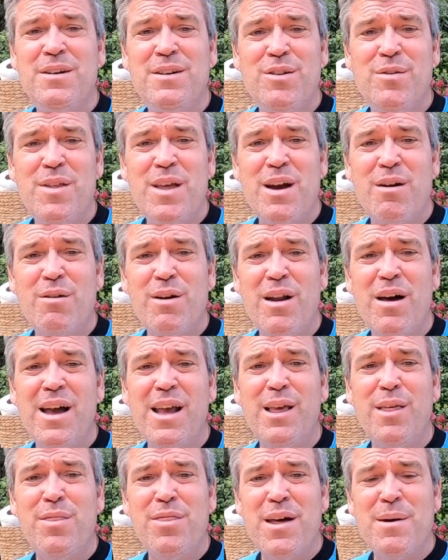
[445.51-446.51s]
do the old
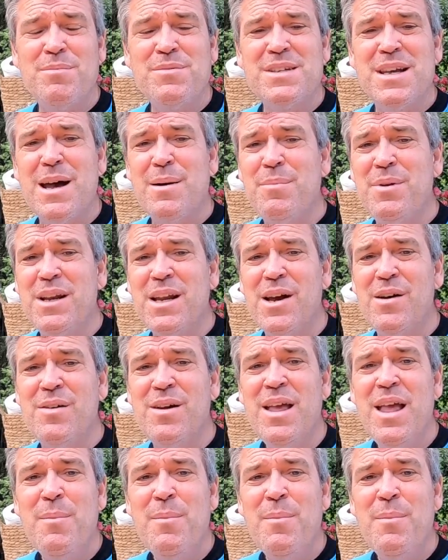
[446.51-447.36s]
like, thumbs up, you know,